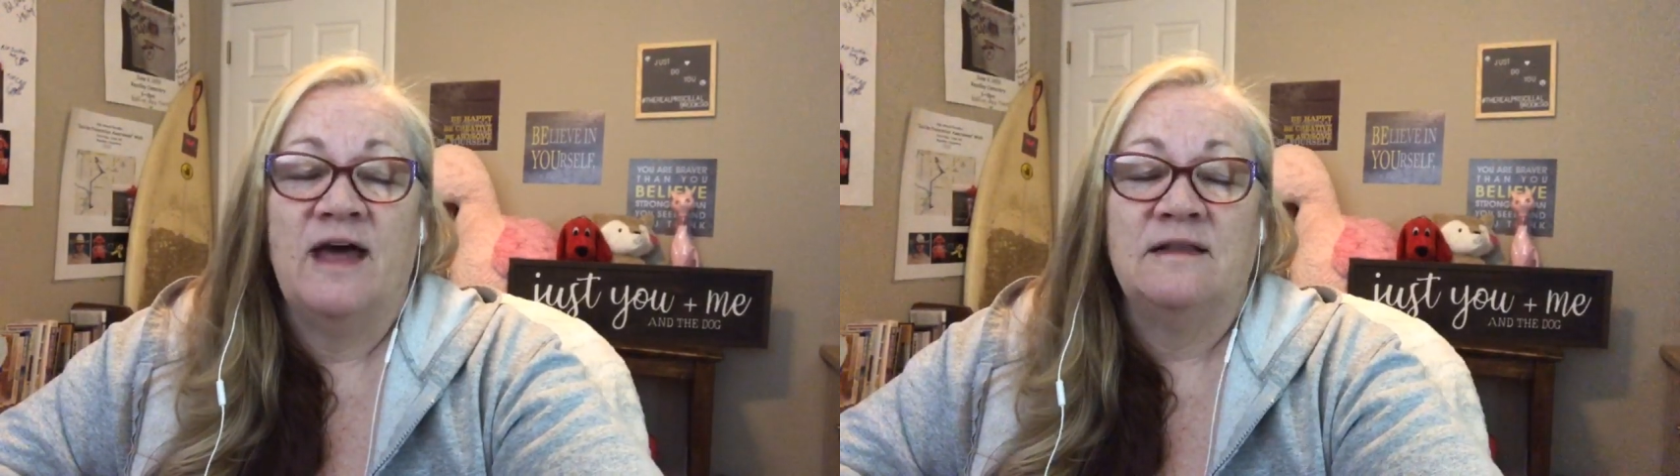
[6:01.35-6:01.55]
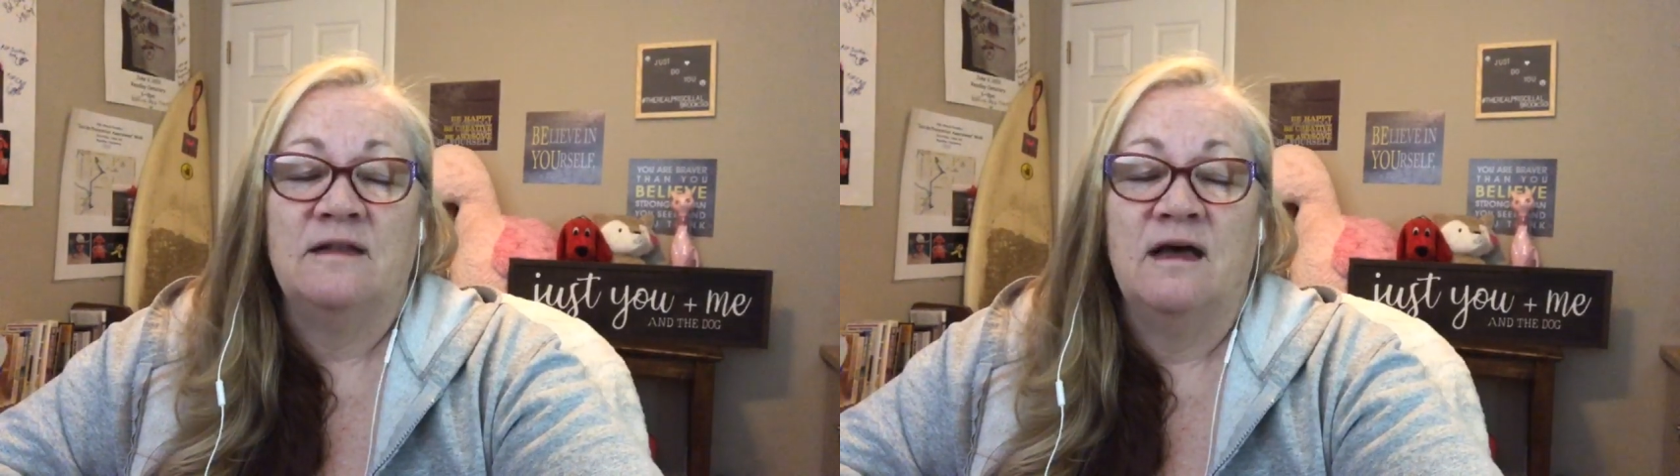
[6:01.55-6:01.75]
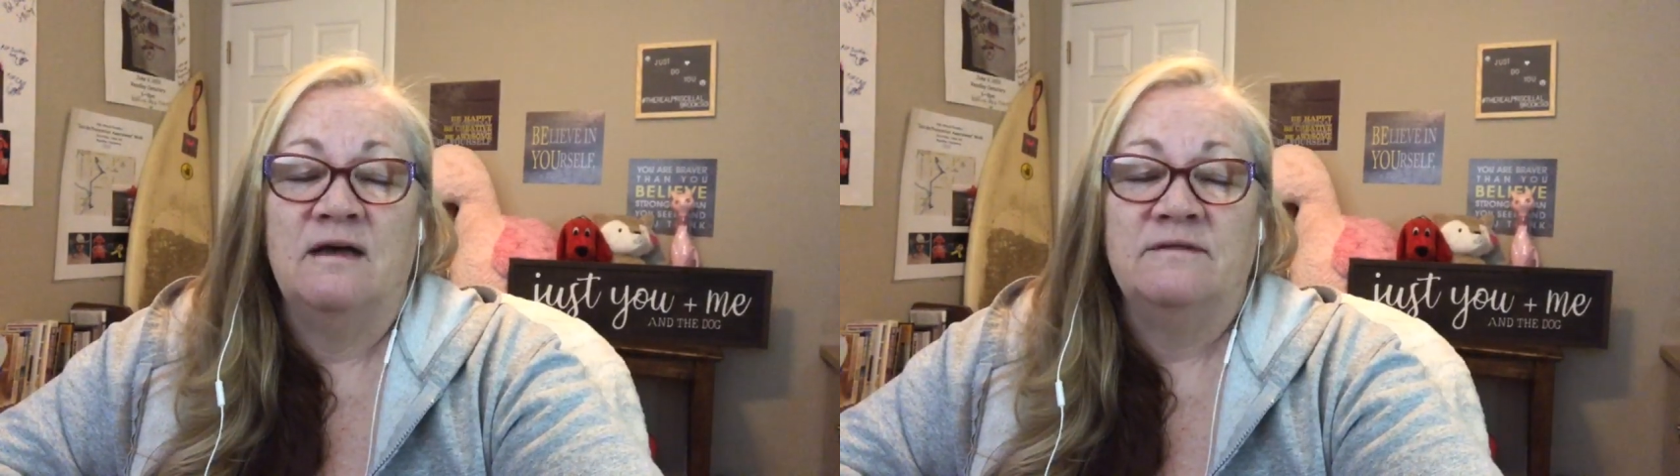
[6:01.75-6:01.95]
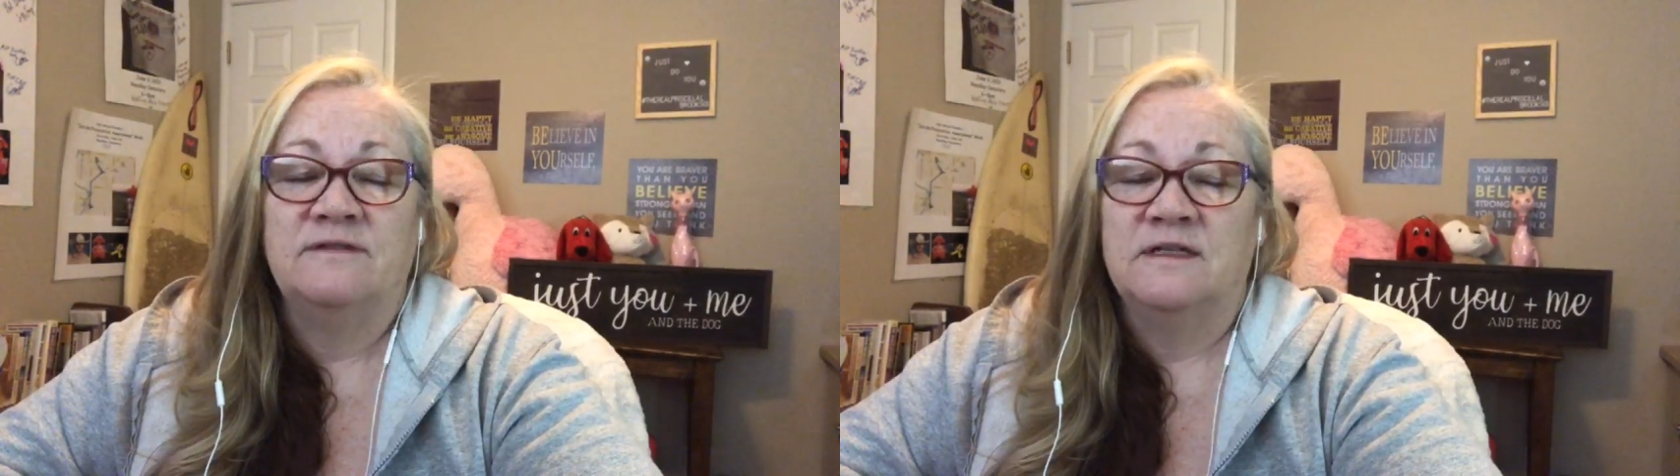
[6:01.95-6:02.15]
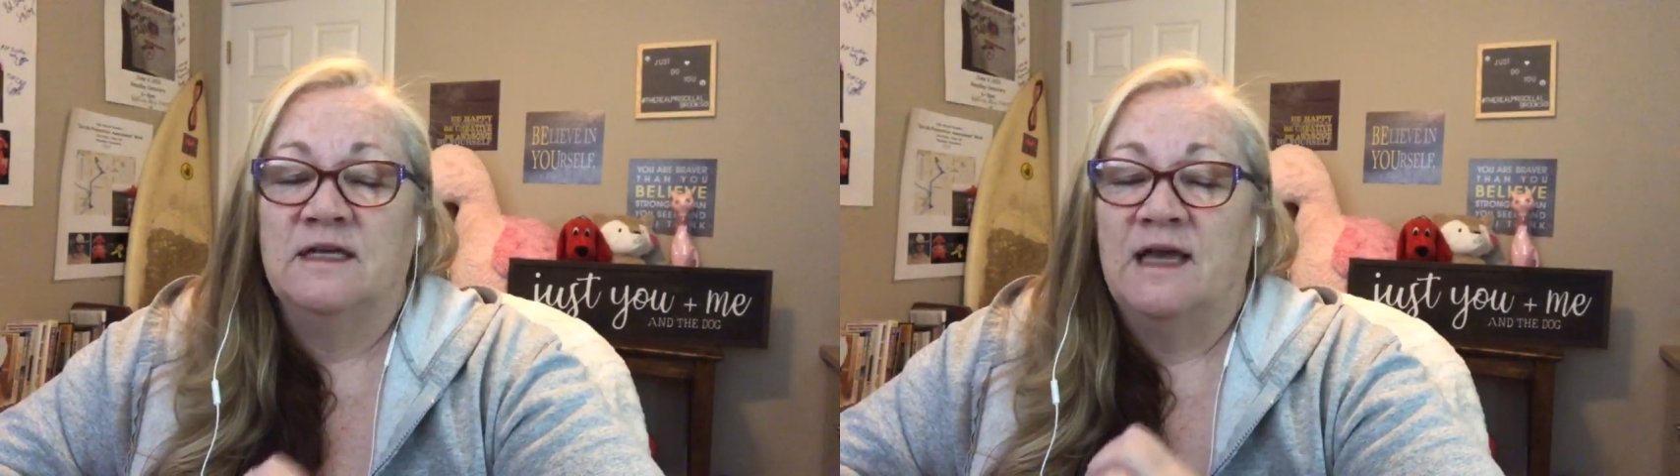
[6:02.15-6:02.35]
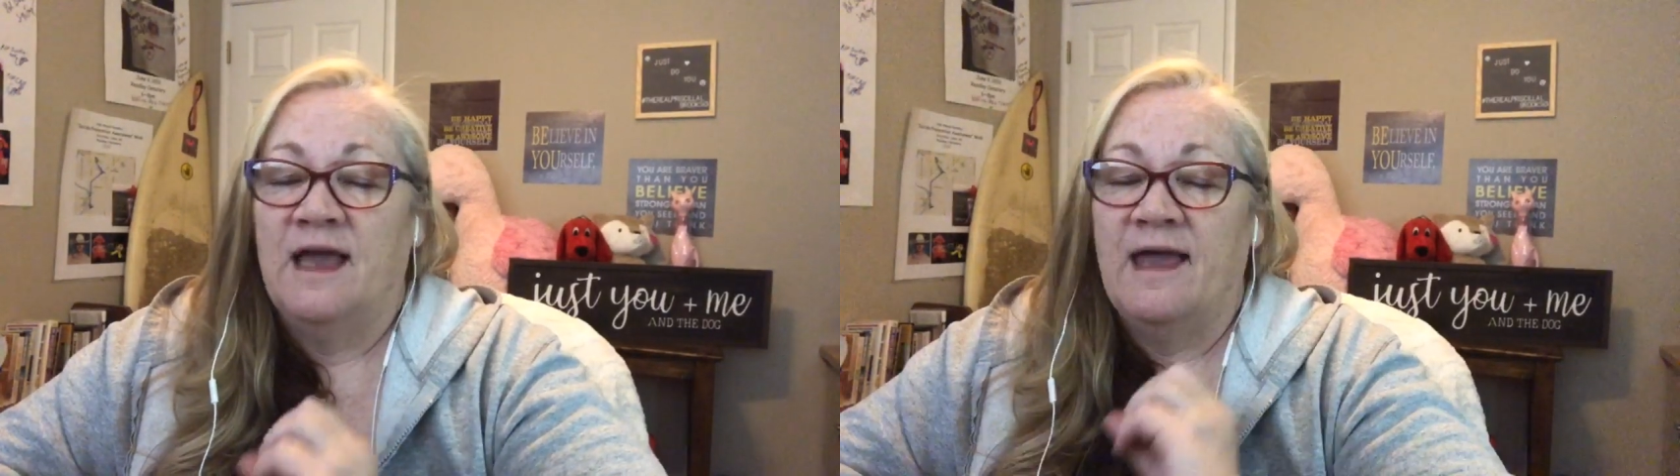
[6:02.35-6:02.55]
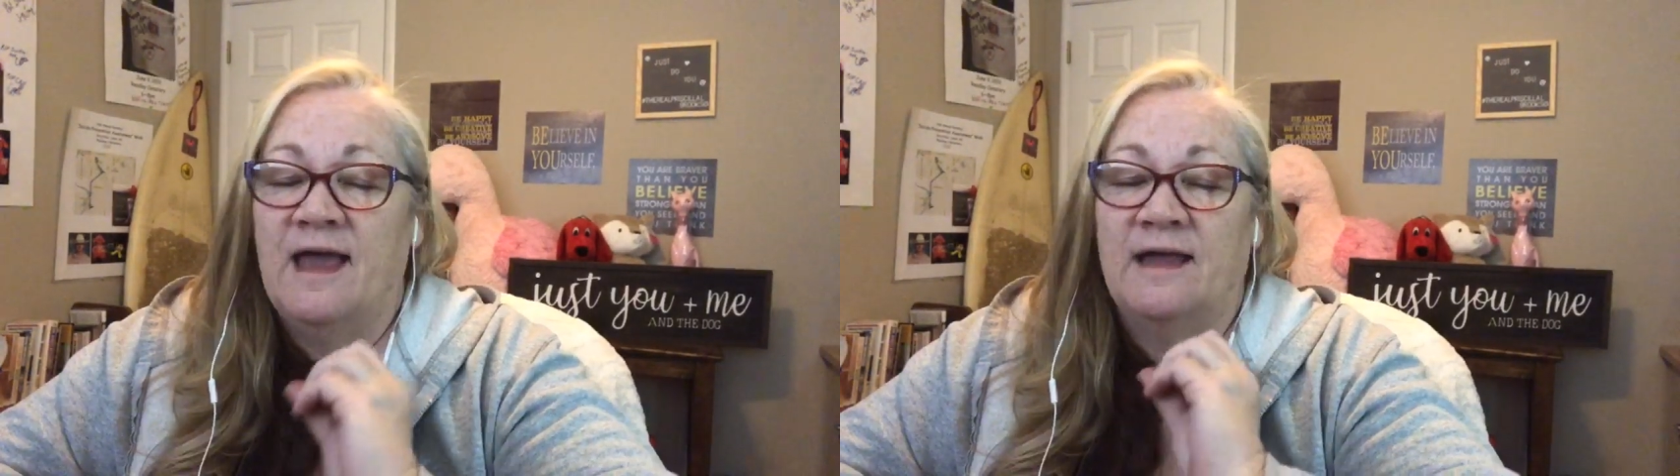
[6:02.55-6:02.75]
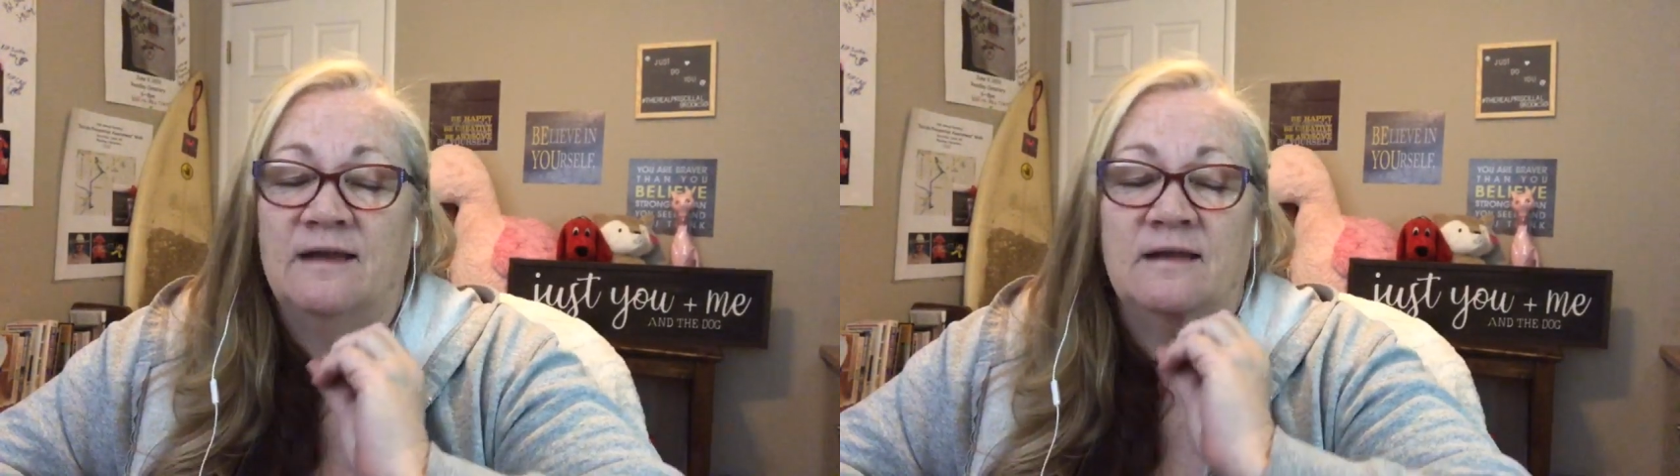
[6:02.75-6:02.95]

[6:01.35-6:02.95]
that love and